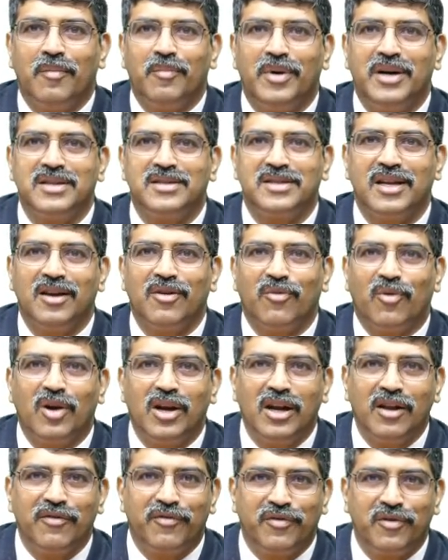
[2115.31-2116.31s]
Per se,
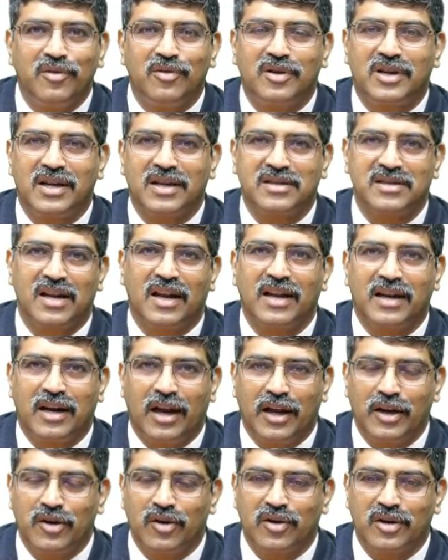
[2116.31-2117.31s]
only few drugs like
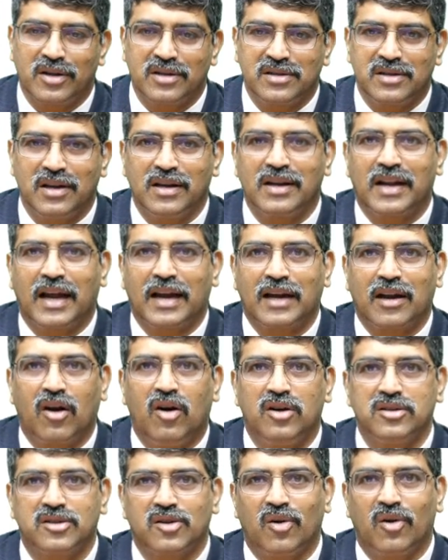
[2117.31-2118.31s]
nitroglycerin can
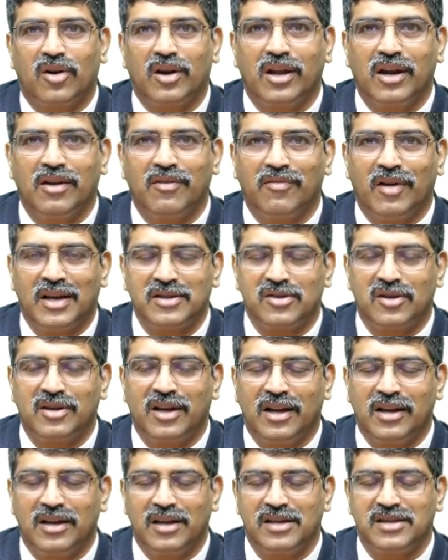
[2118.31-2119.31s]
cause coronary
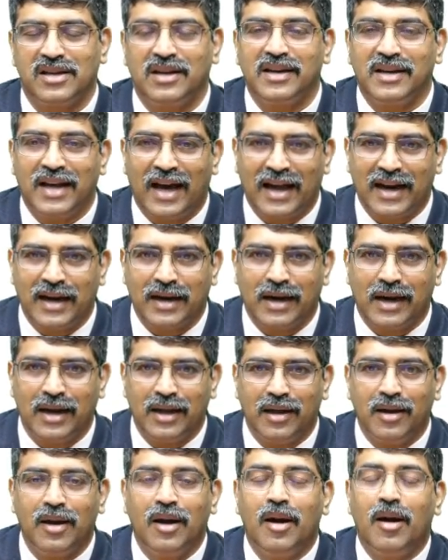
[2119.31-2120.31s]
vasodilatation directly.